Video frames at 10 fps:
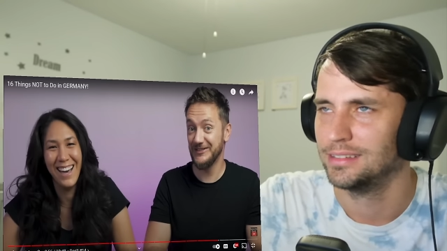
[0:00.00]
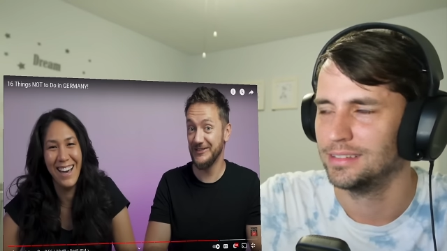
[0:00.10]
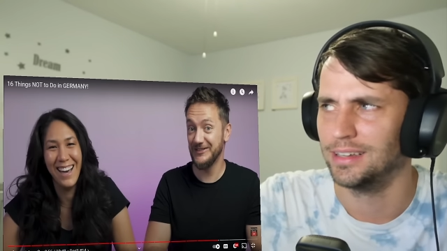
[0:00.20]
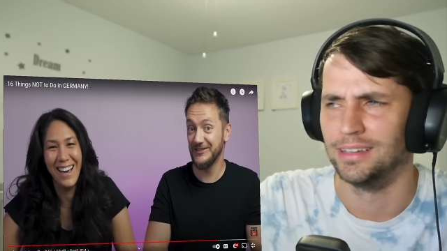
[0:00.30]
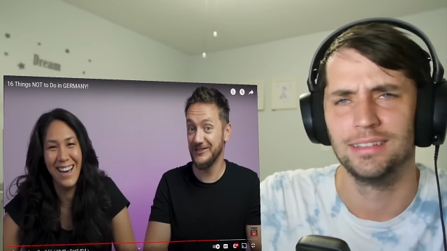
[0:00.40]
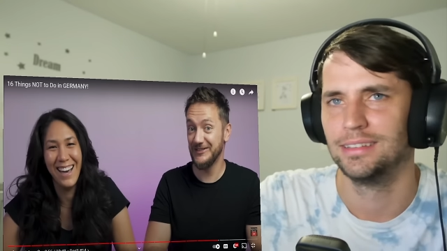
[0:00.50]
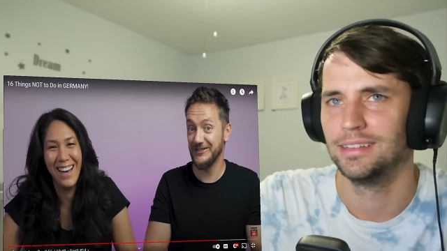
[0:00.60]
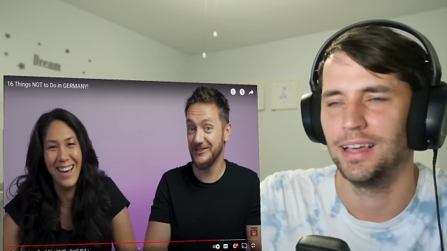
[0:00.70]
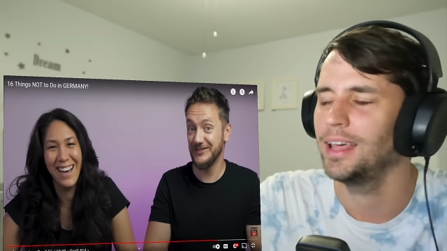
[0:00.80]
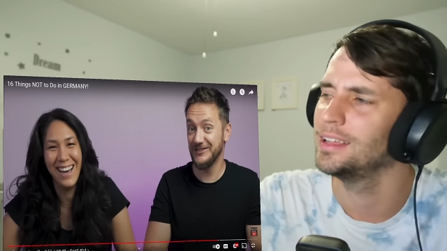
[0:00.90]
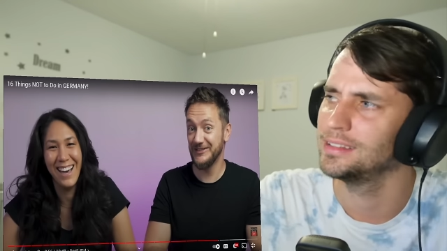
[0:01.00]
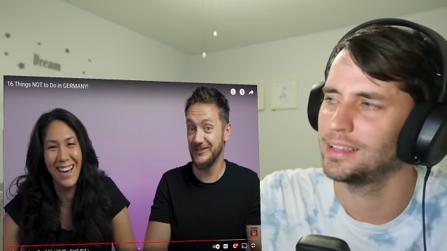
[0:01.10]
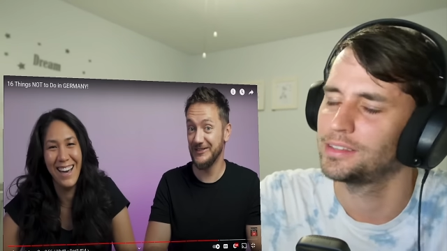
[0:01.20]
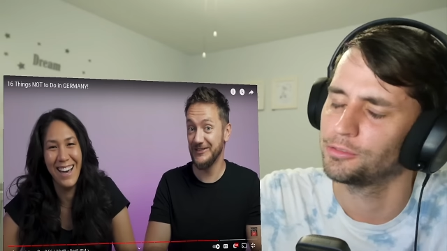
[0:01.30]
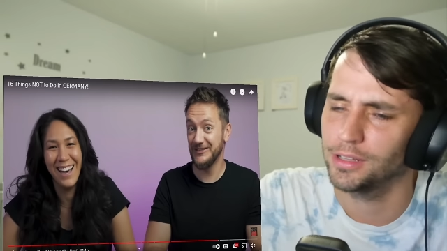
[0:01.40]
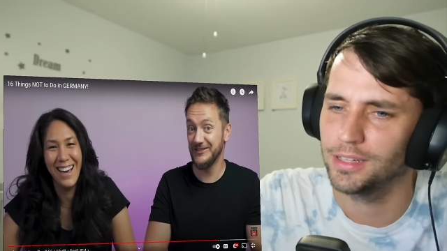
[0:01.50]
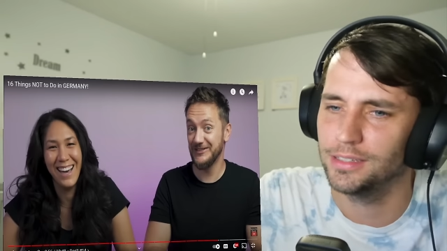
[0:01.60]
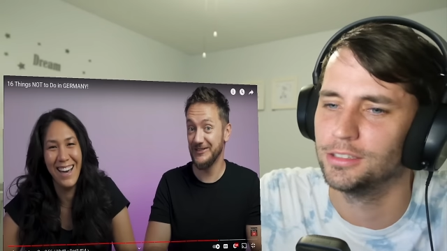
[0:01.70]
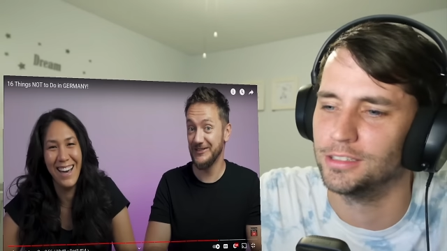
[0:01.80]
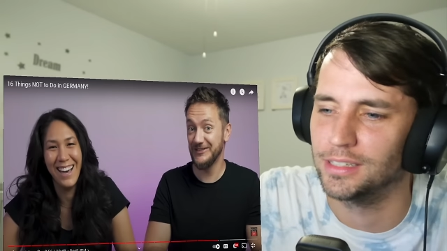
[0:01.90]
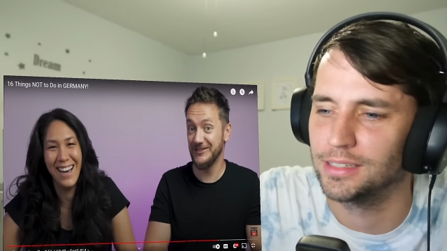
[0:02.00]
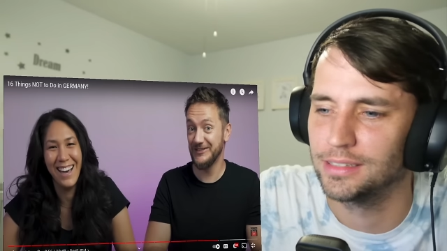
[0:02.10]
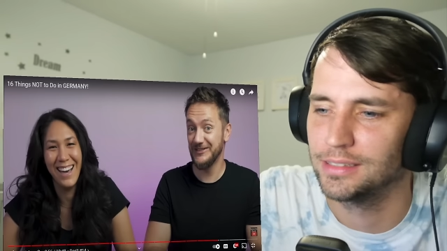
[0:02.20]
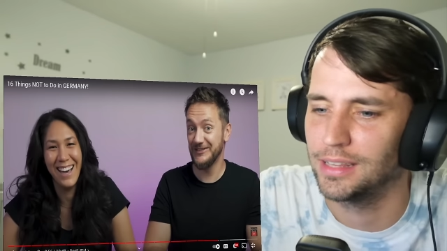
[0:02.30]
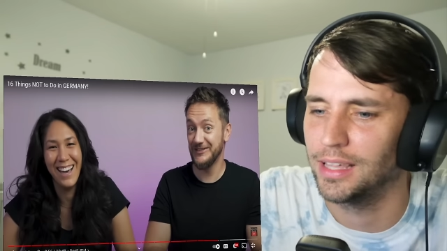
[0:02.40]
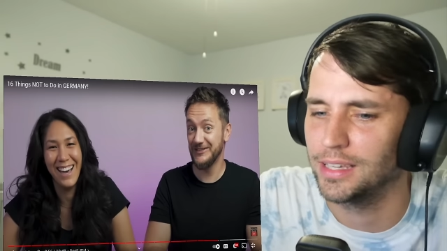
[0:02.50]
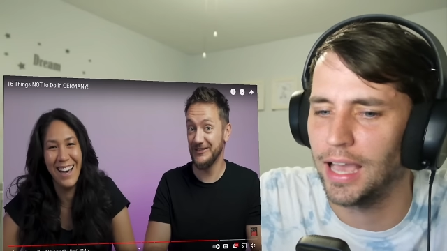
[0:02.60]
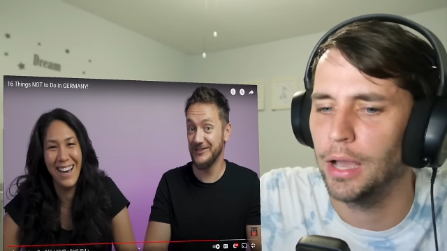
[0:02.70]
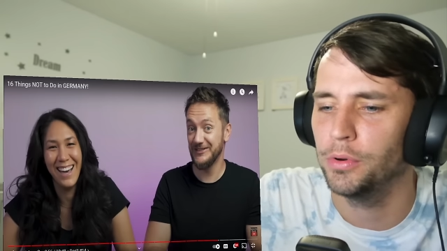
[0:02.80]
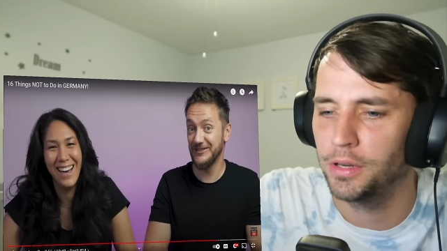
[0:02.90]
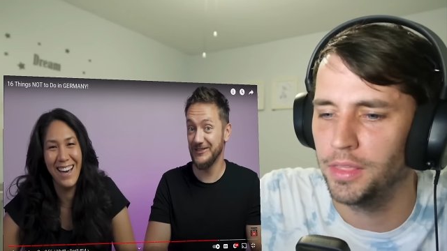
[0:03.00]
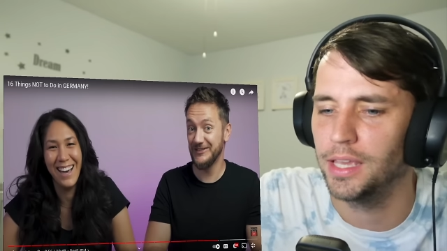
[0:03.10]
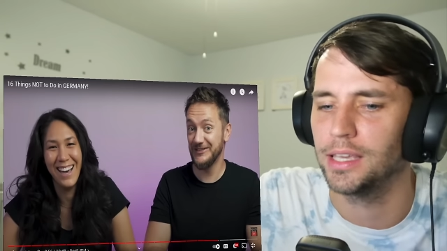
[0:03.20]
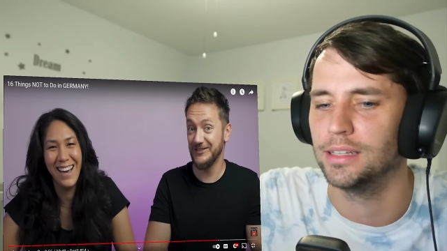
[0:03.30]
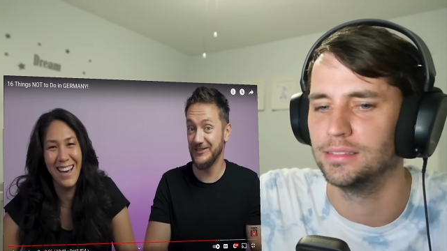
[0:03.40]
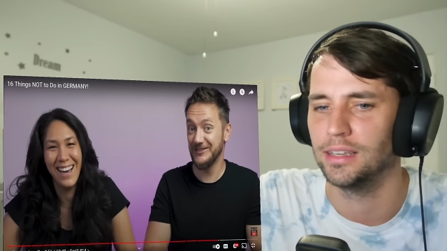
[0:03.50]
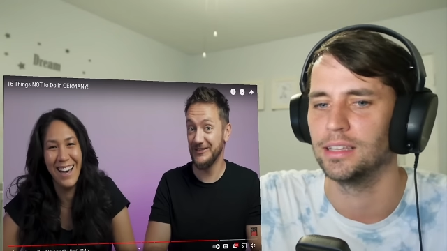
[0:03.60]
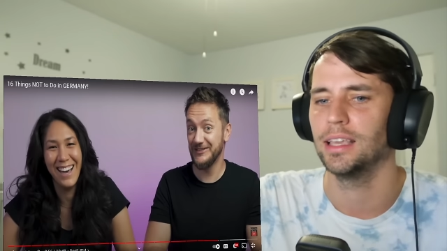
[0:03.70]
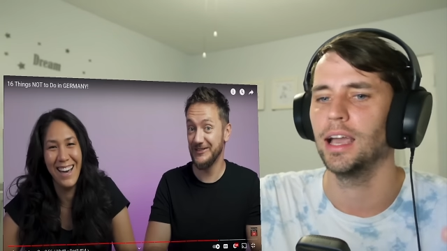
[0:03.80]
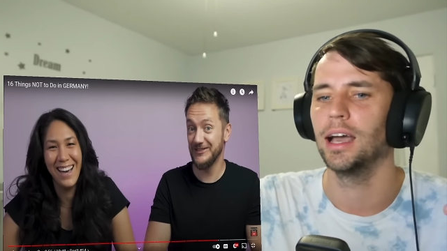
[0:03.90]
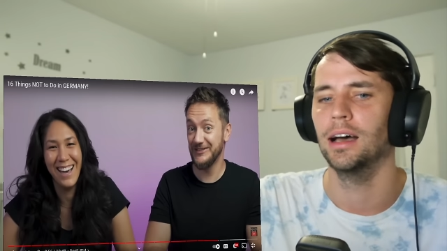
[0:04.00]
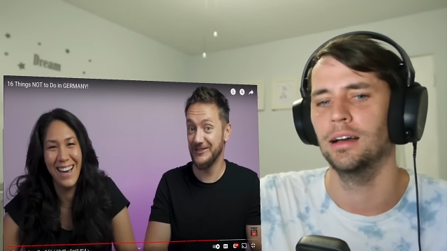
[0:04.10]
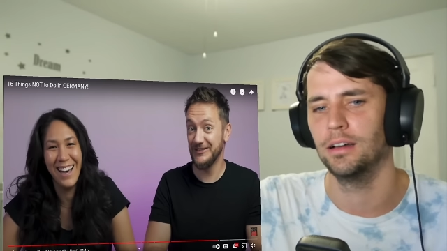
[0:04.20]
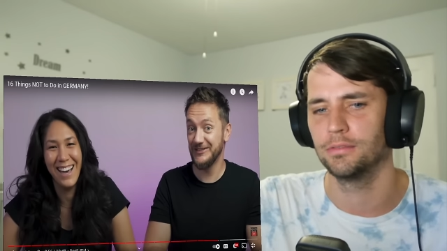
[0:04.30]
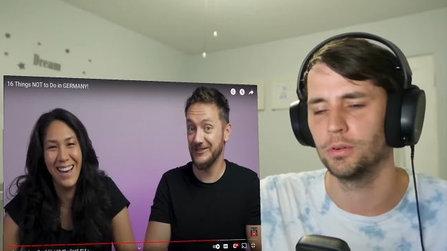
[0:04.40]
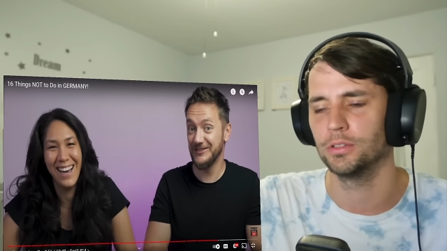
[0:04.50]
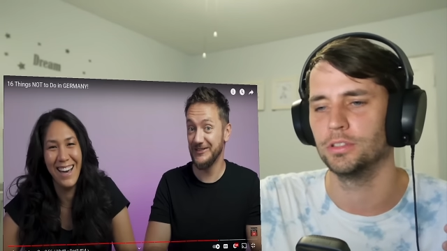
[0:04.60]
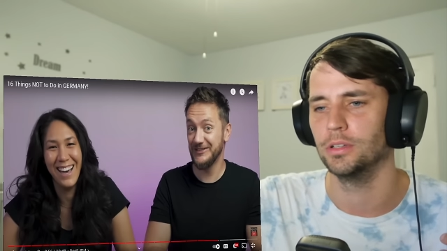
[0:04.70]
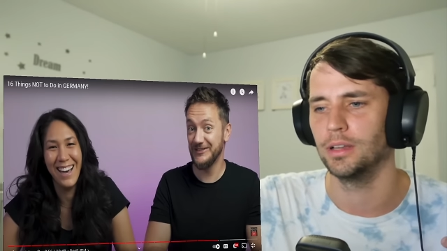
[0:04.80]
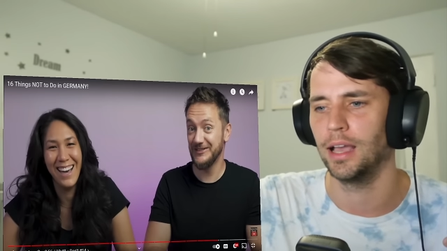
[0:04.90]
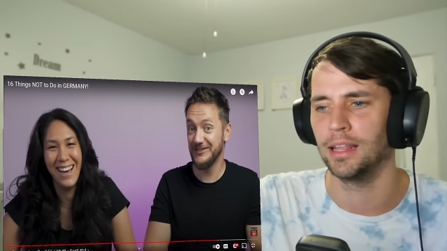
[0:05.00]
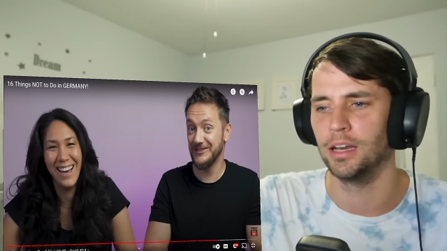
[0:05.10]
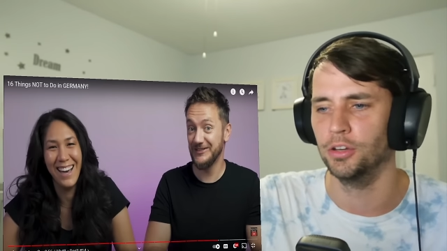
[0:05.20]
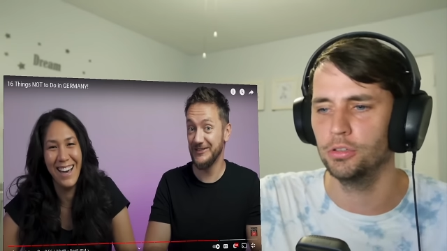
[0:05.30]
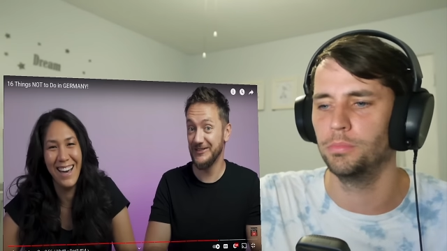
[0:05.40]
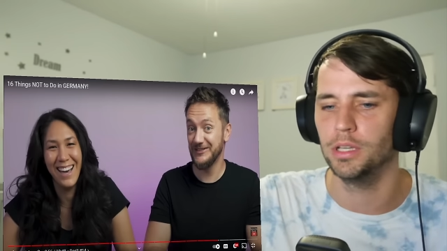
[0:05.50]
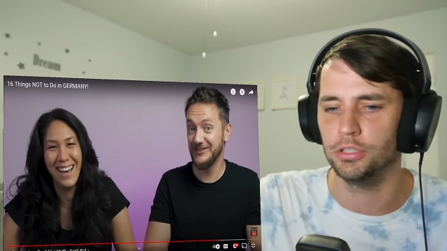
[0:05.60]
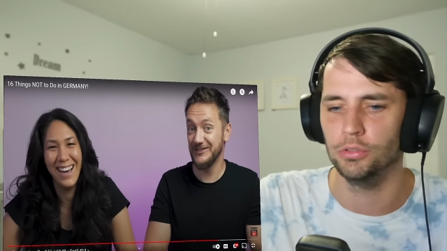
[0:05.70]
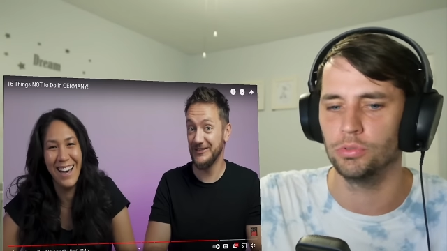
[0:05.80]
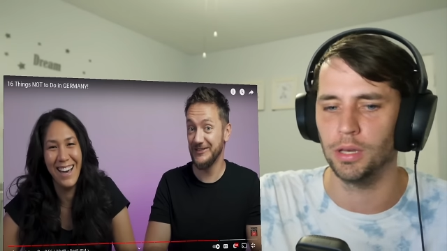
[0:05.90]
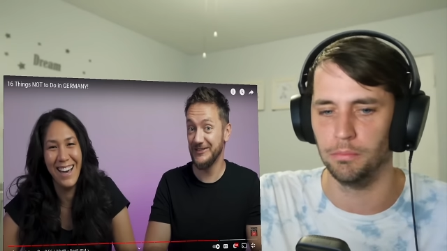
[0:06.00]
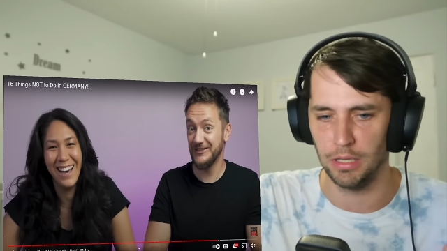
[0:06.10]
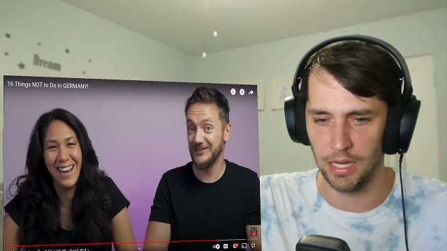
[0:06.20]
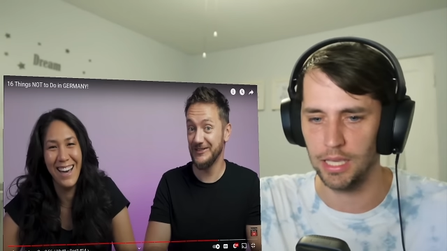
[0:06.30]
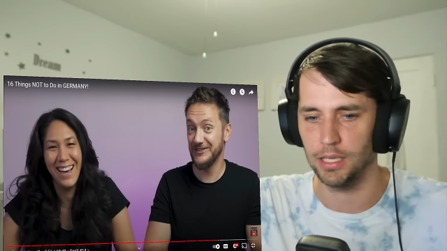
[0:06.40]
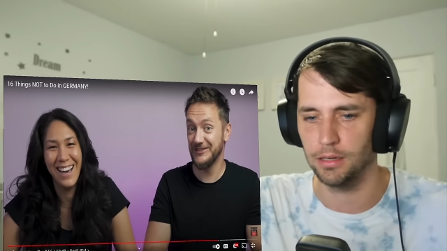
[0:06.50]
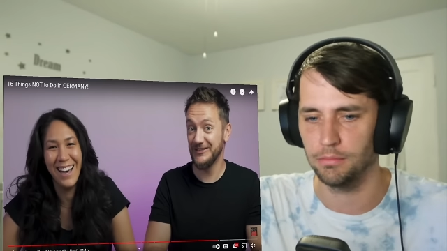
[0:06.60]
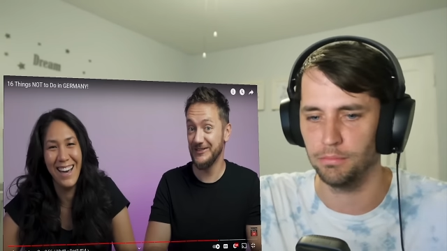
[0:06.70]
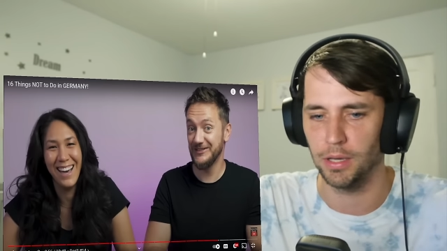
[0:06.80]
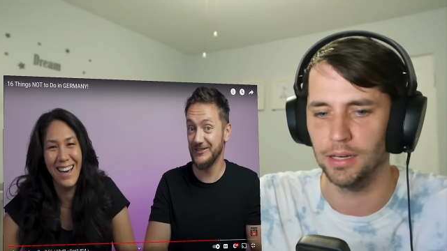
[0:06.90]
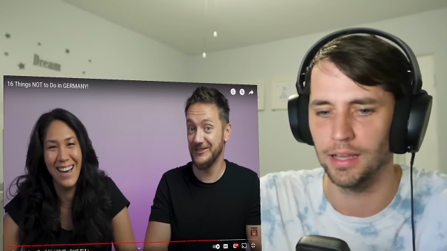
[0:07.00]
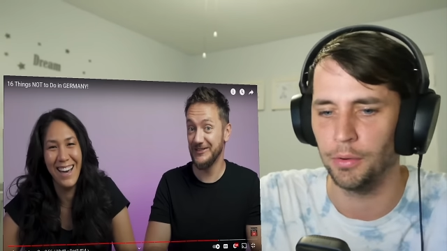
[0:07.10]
Speaker 1: Huh. I, that's really interesting. Like I would think it's like, yeah, of course you at a nude beach you can be naked, but I